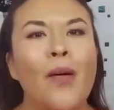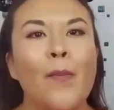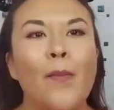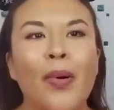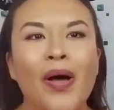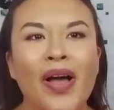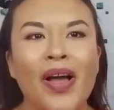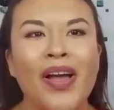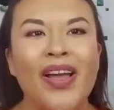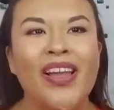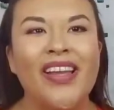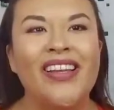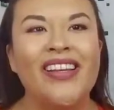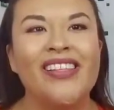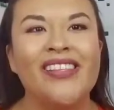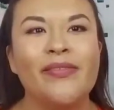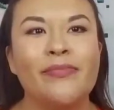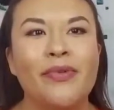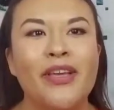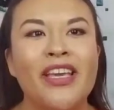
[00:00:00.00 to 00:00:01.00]
But
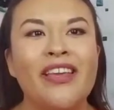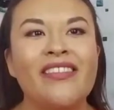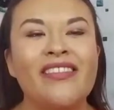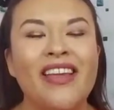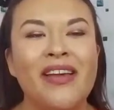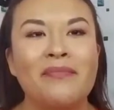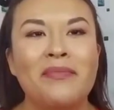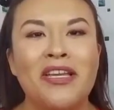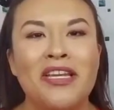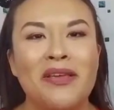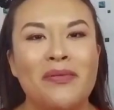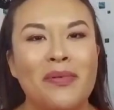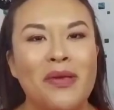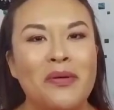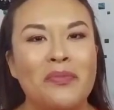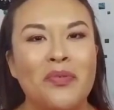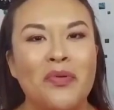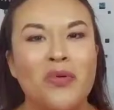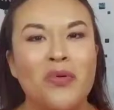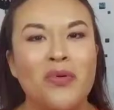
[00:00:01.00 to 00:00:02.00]
being that many
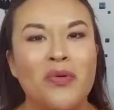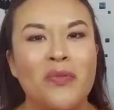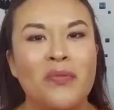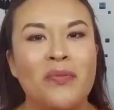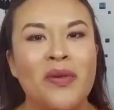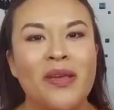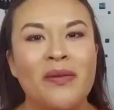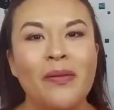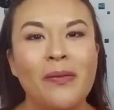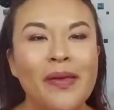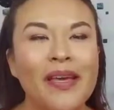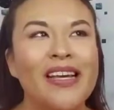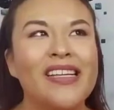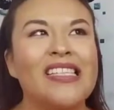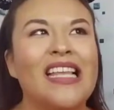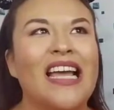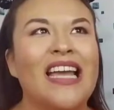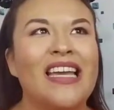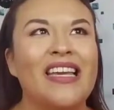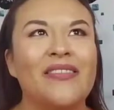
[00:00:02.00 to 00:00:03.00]
people, maybe because
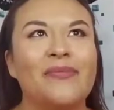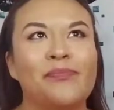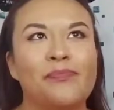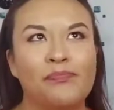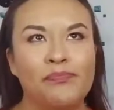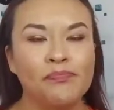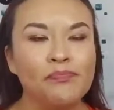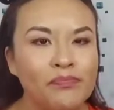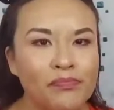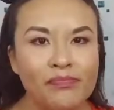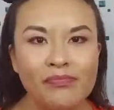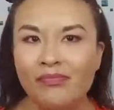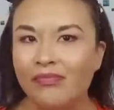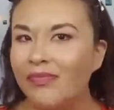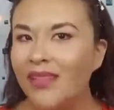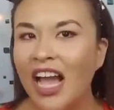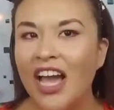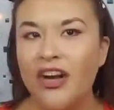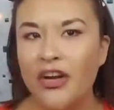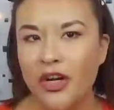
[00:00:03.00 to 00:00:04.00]
I
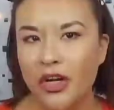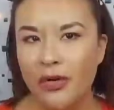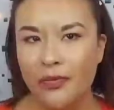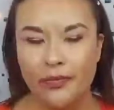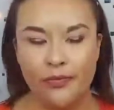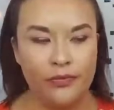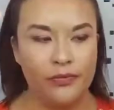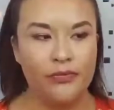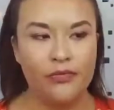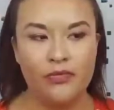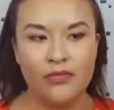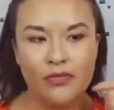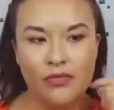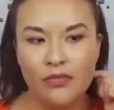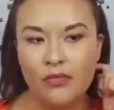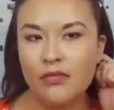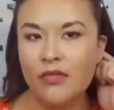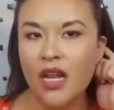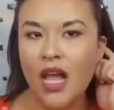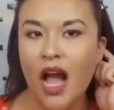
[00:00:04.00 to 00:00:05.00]
don't know,
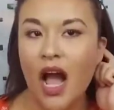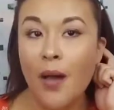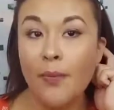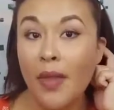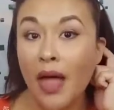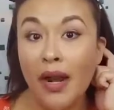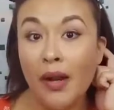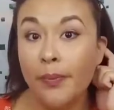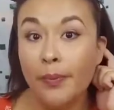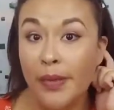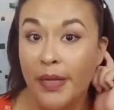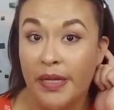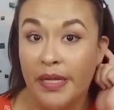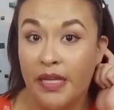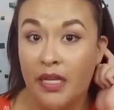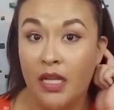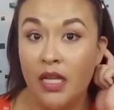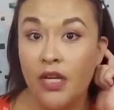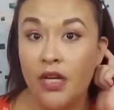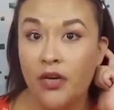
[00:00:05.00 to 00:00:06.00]
I'm not a picky
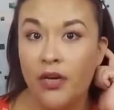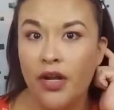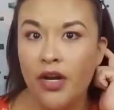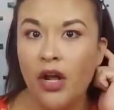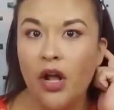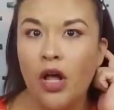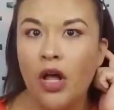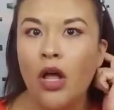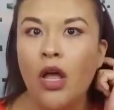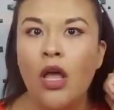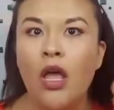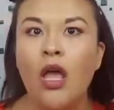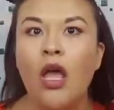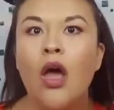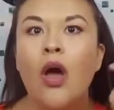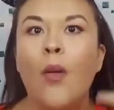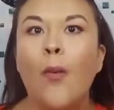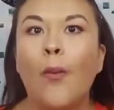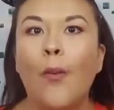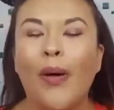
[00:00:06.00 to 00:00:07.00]
eater at all,
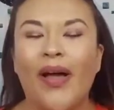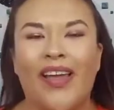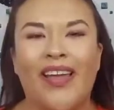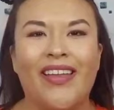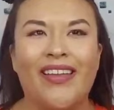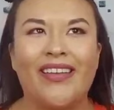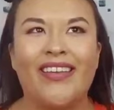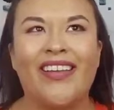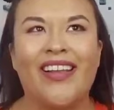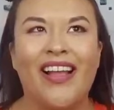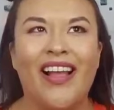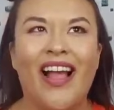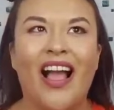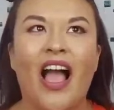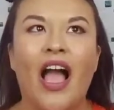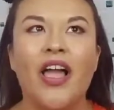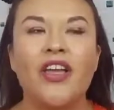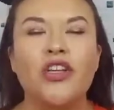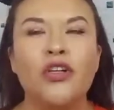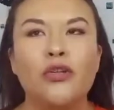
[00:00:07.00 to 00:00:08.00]
but
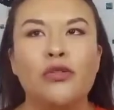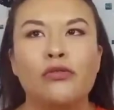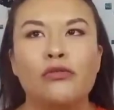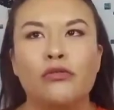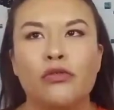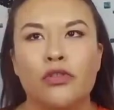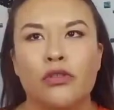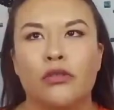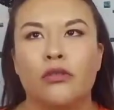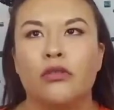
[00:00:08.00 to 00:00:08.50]
I don't